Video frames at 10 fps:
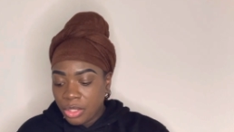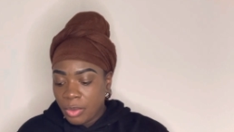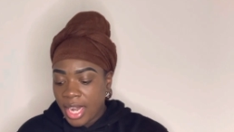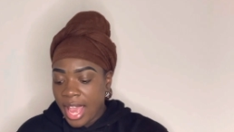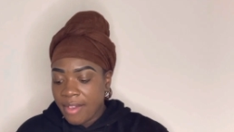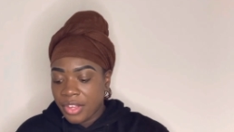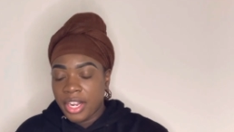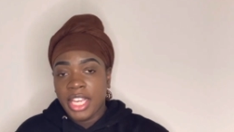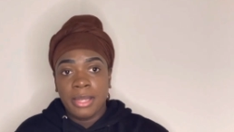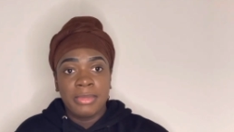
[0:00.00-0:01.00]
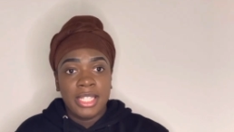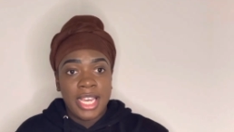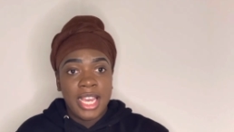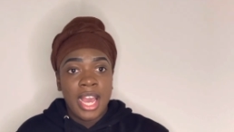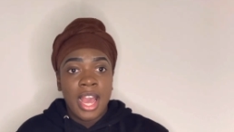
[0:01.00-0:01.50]
you want to have your
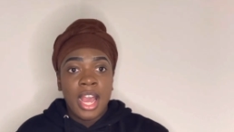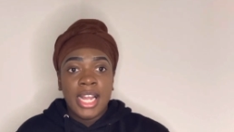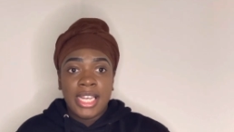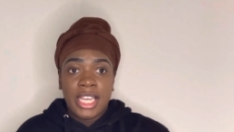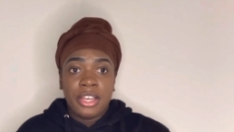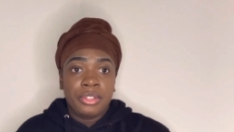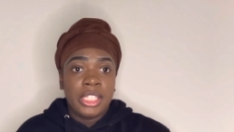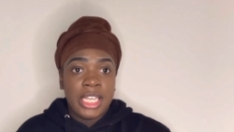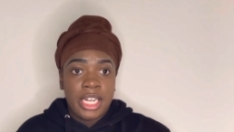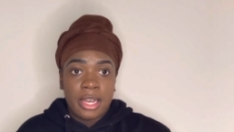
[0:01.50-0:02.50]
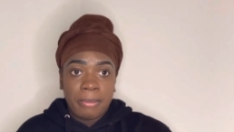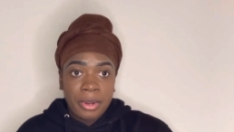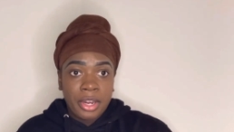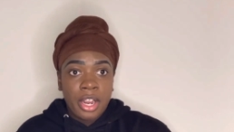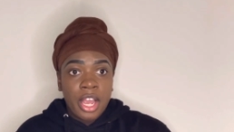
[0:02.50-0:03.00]
MC DOT number.
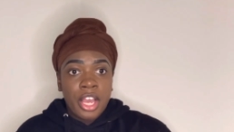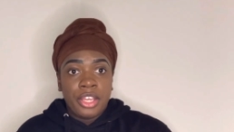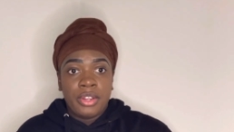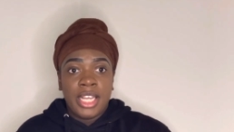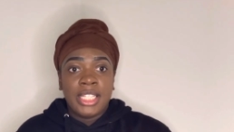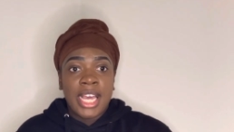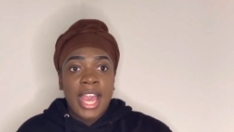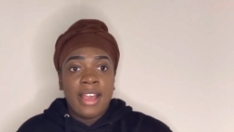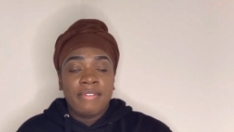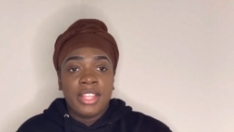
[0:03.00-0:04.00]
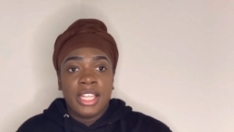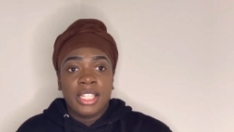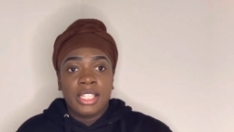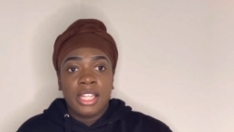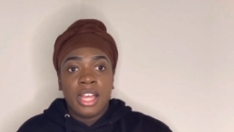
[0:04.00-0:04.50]
You need to have
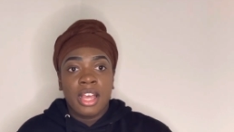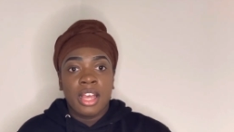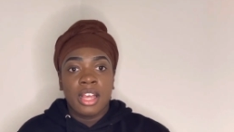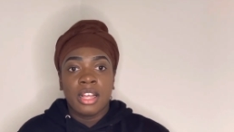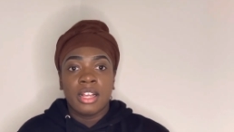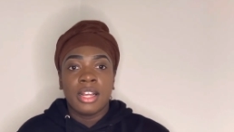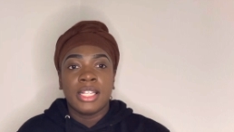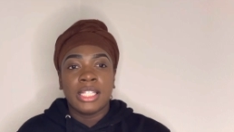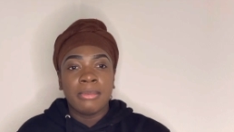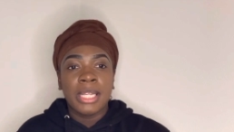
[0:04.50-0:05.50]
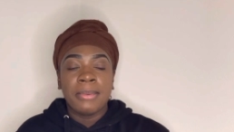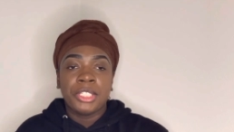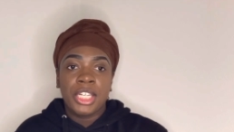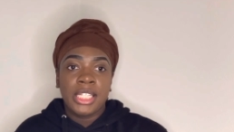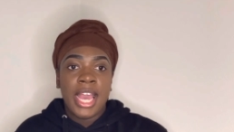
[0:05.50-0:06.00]
this. Sometimes you
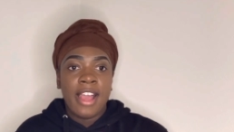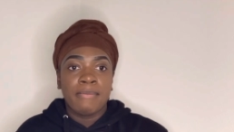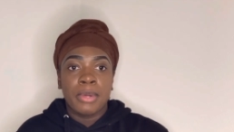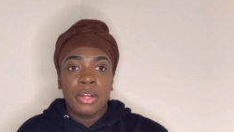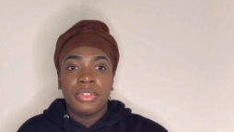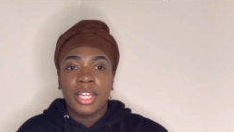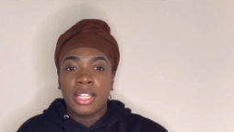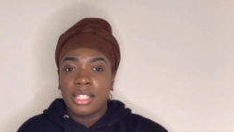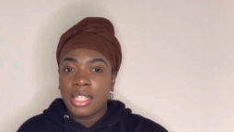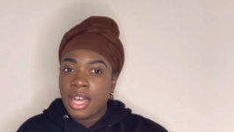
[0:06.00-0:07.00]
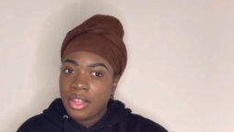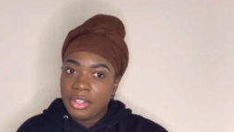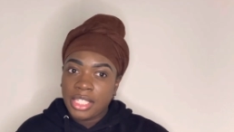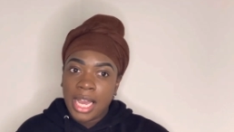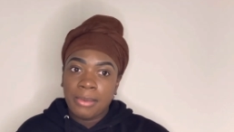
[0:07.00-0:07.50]
need to have both. Other
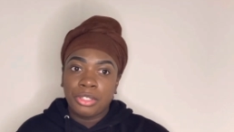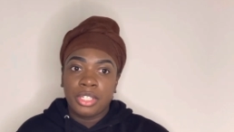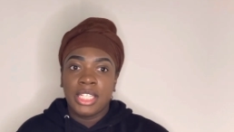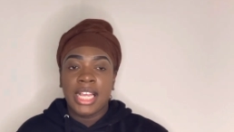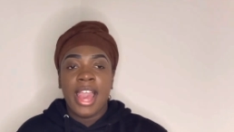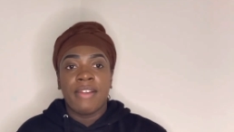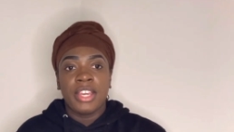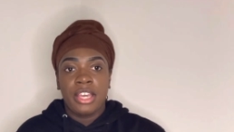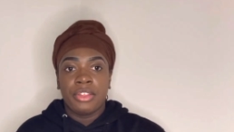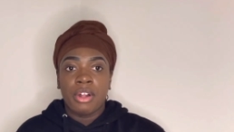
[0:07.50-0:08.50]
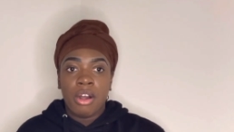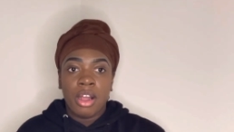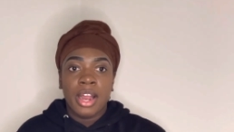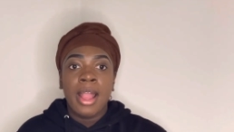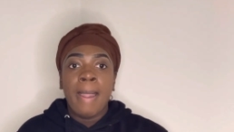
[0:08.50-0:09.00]
times you need to have either
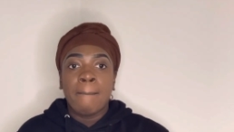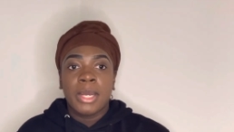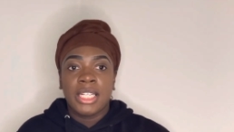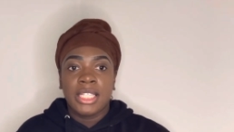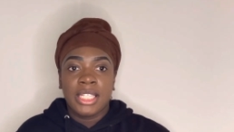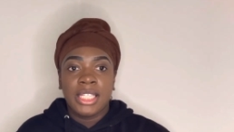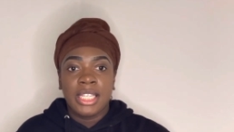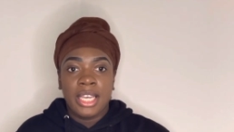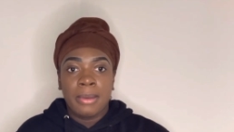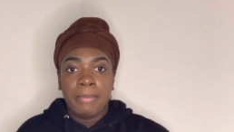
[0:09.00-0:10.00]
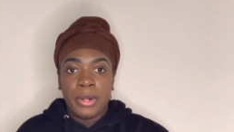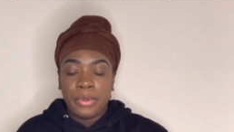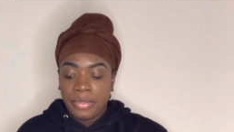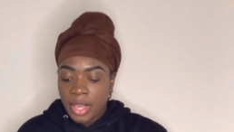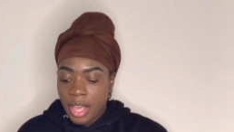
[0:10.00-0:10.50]
or, but it's good to get both.